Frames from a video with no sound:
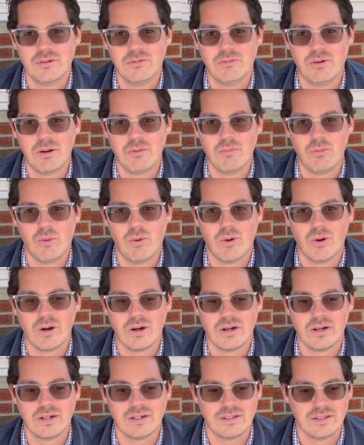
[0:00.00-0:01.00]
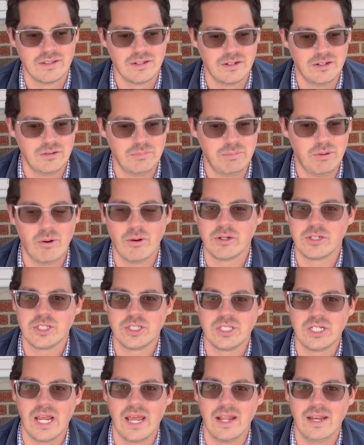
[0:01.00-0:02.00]
one more little porch
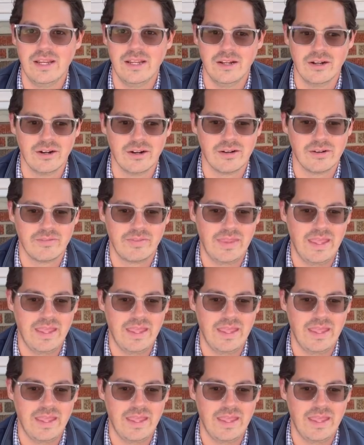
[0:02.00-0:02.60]
chat here.